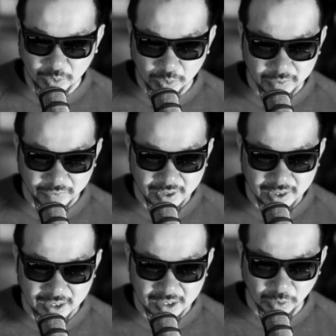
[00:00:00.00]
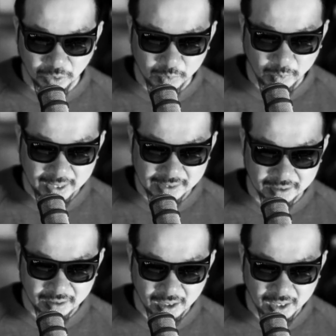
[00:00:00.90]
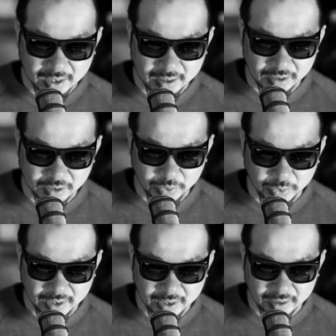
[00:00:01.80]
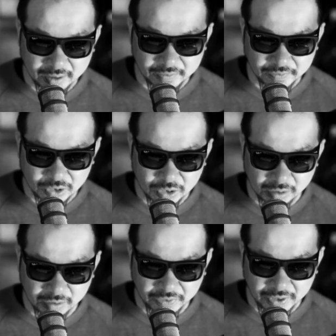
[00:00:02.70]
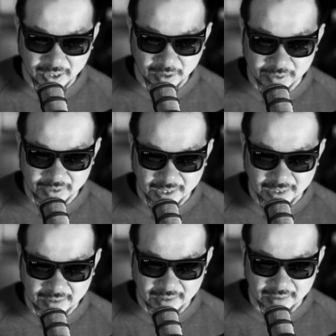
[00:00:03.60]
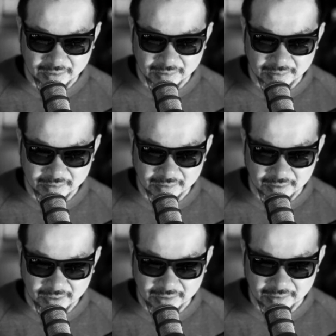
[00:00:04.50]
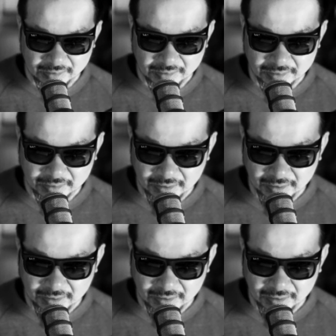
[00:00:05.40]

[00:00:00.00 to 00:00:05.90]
of the hallways are lined with photography that was taken at Selena's.